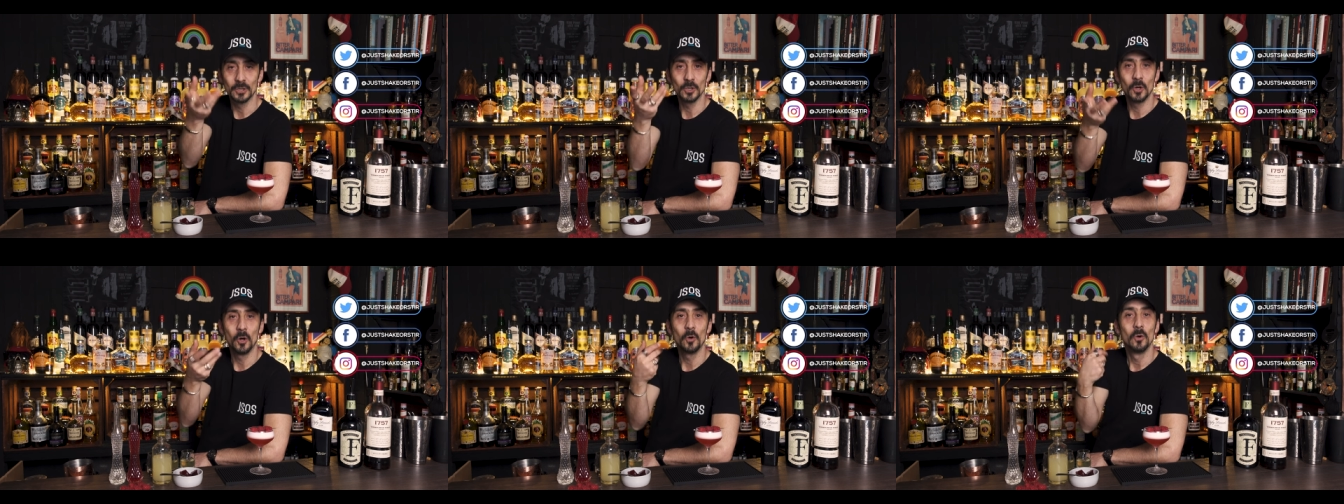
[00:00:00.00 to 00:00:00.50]

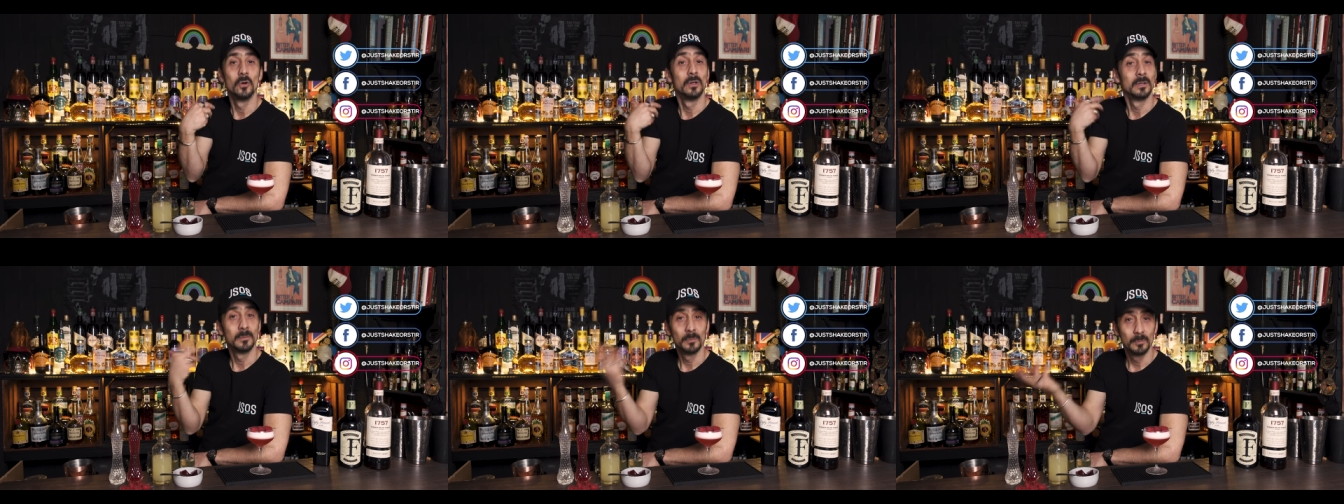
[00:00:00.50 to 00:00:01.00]
So
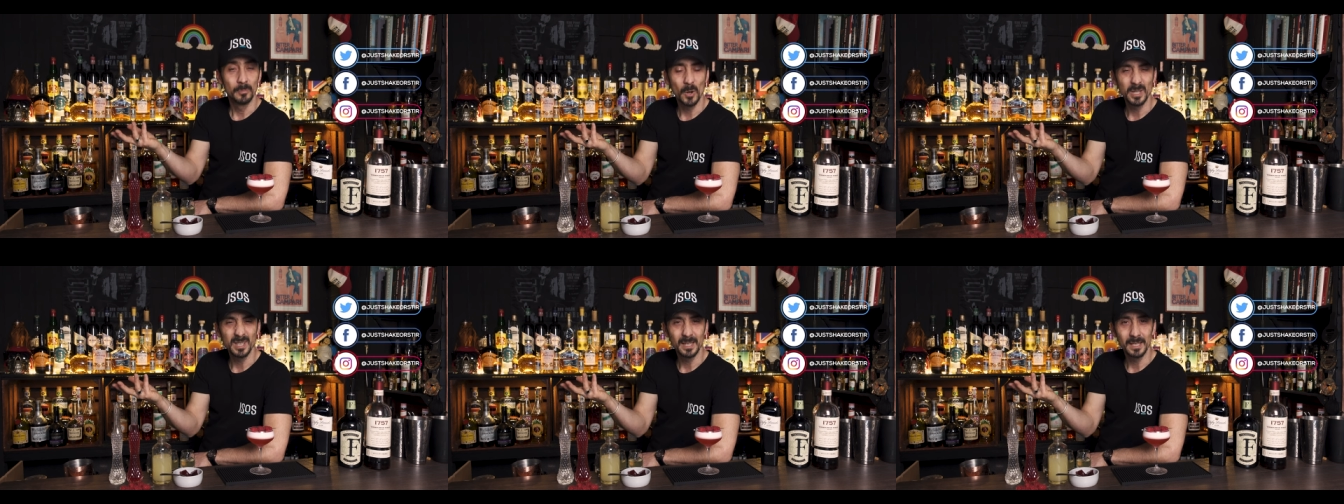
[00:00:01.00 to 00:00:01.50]

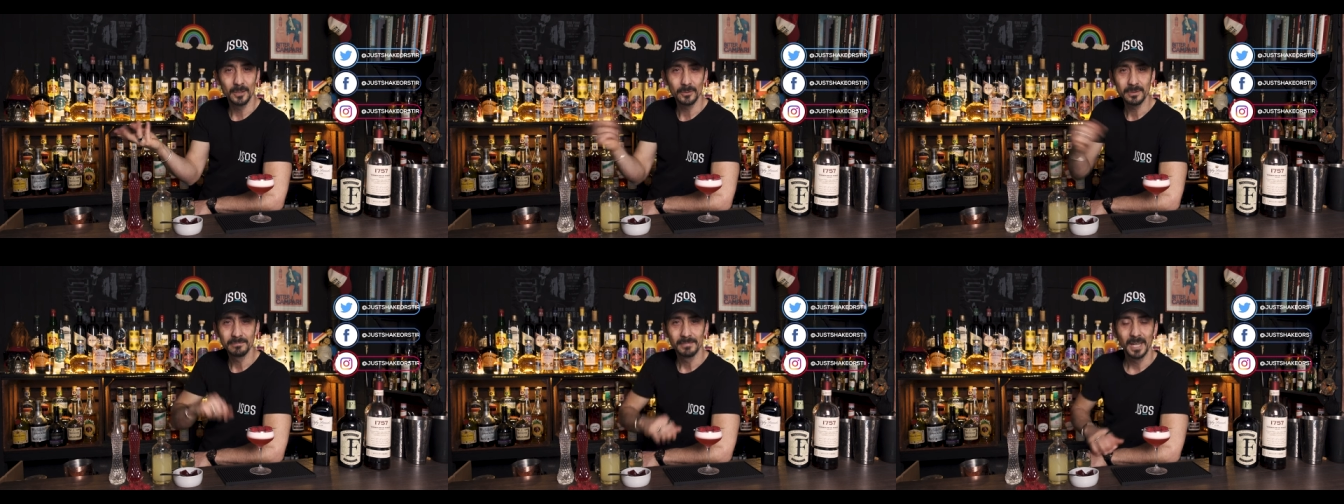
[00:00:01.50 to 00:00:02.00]
boys and
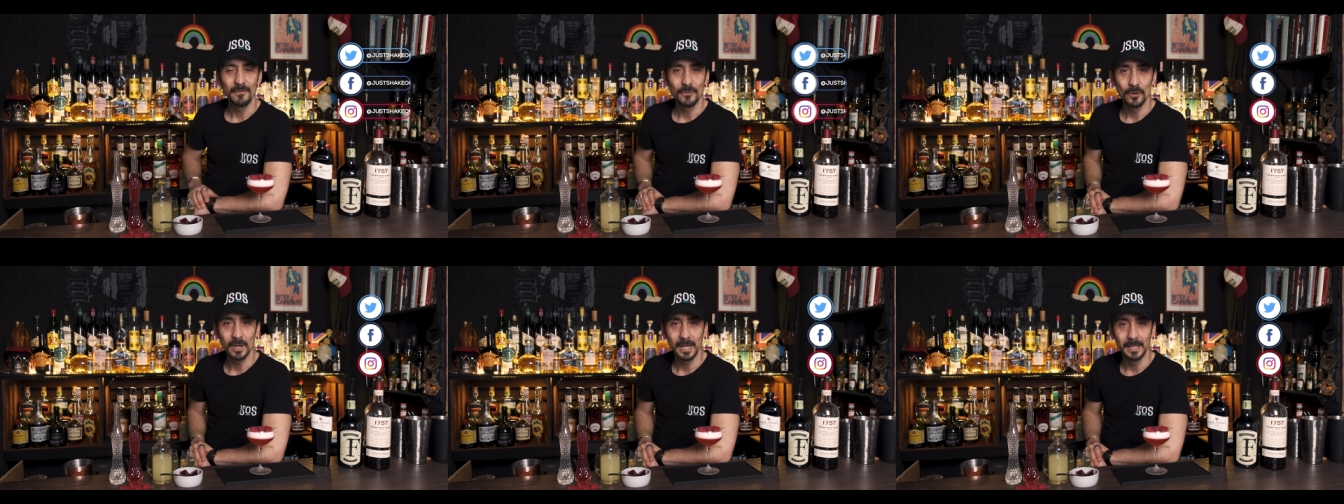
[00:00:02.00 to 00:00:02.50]
girls, if
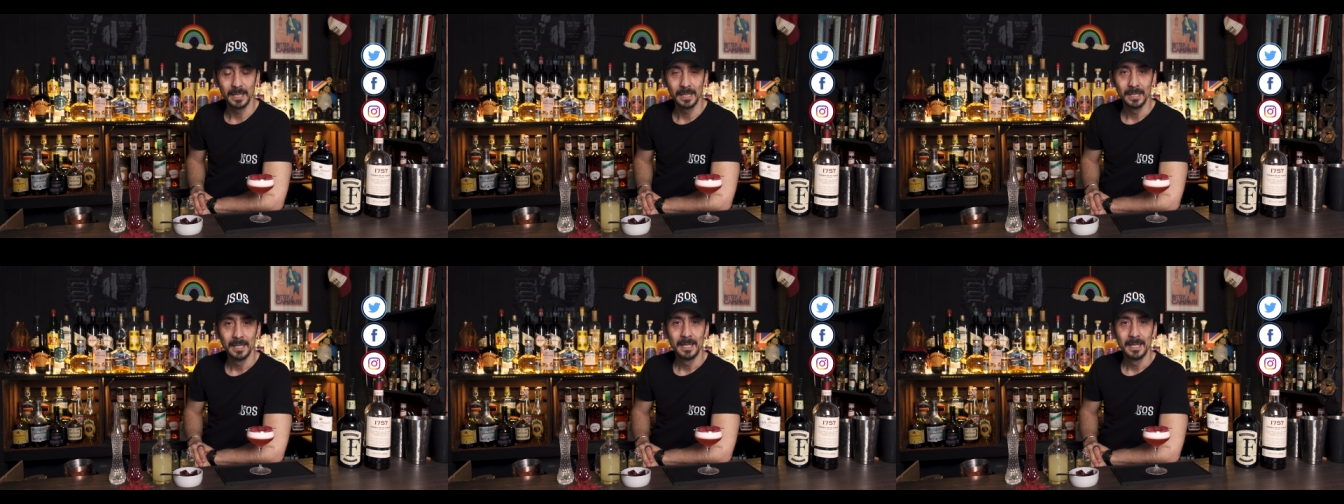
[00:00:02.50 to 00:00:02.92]
you're ready,